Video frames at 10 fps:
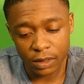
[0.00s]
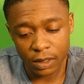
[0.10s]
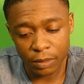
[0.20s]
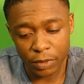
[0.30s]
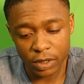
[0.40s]

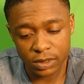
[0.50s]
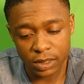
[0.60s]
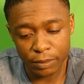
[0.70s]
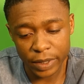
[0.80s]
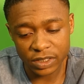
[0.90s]

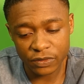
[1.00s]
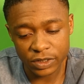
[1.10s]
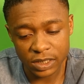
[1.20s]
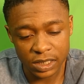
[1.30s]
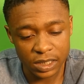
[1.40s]
immense
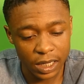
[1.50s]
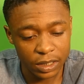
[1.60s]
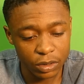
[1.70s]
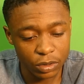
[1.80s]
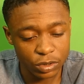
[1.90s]
fatigue and
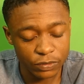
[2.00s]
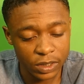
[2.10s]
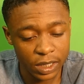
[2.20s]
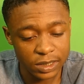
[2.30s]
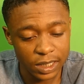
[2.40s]
a loss of
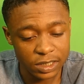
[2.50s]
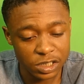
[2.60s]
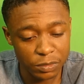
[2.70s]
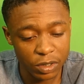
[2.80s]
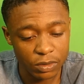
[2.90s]
taste and
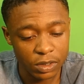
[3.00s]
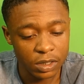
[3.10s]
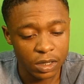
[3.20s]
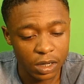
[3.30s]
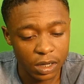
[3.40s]
smell.
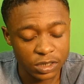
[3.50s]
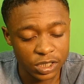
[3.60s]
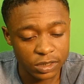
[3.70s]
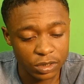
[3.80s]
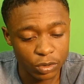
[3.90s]
I
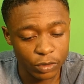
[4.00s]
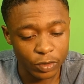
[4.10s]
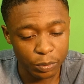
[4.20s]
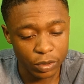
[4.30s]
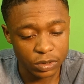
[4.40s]
checked a lot of
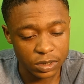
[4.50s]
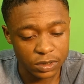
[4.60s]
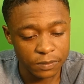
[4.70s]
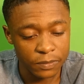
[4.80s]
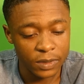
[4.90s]
the
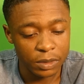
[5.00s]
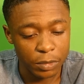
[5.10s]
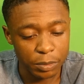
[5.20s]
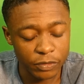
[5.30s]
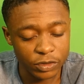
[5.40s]
boxes.
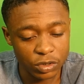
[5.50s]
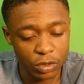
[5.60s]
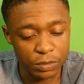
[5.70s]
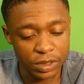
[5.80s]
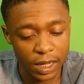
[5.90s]
My mother
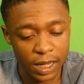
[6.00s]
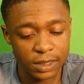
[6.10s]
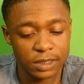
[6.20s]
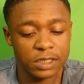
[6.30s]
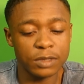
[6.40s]
told me that I
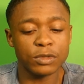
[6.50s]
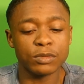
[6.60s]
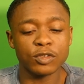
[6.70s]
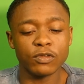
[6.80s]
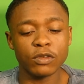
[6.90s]
had the
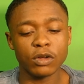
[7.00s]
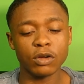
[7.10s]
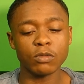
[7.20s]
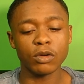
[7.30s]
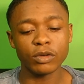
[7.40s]
symptoms of the
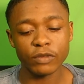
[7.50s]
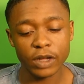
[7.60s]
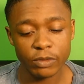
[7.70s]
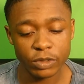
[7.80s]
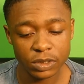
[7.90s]

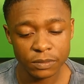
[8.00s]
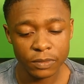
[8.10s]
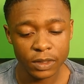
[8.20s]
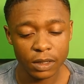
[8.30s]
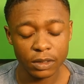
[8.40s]
coronavirus
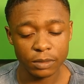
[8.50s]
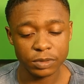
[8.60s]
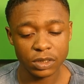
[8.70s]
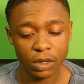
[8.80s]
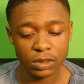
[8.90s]
and I'm
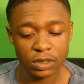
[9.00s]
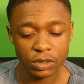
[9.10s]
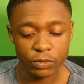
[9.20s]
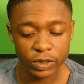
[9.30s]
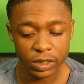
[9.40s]
starting
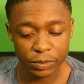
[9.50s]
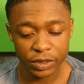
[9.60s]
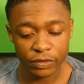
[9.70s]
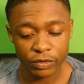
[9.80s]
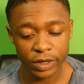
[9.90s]
to really be
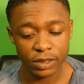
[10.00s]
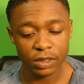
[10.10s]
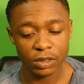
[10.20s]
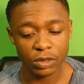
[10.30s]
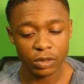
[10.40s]
afraid.
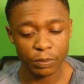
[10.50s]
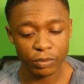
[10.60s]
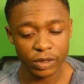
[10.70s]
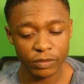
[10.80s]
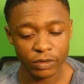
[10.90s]

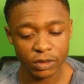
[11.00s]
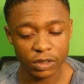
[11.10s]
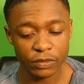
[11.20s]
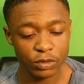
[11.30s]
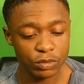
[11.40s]
The
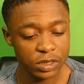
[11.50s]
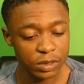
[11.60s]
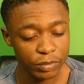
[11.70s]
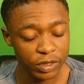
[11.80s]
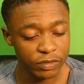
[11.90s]
difficulty
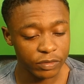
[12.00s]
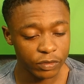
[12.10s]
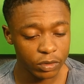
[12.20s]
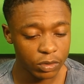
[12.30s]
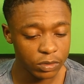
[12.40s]
in breathing
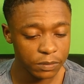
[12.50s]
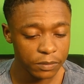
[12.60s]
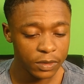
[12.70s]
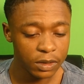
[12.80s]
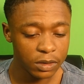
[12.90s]
followed.
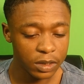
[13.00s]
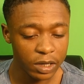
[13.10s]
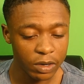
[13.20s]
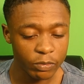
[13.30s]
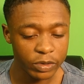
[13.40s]

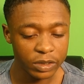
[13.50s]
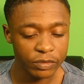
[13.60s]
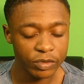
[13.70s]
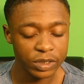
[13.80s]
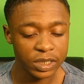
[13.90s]
There I really
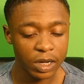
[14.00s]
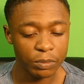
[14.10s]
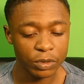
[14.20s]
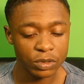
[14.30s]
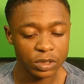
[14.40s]
freaked
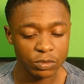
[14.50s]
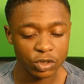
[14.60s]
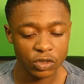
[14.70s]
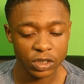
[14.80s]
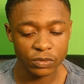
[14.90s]
out because it was
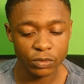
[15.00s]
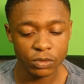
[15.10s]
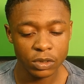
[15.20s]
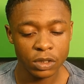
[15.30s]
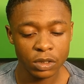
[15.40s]

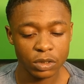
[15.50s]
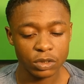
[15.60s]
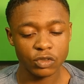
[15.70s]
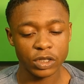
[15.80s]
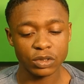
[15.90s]
stressful. The
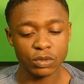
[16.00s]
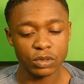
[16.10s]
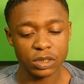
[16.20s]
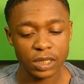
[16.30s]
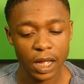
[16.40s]
stress
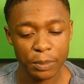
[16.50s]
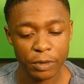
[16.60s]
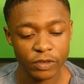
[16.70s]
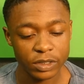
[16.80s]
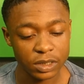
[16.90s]
causes
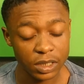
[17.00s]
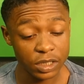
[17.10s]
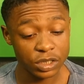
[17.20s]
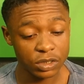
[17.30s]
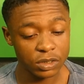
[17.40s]

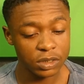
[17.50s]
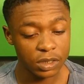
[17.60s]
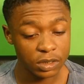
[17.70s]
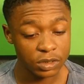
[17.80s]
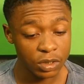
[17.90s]
hyperventilation
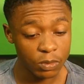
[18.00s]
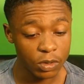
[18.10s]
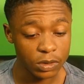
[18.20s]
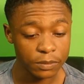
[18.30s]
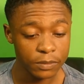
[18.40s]
and so
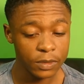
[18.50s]
on.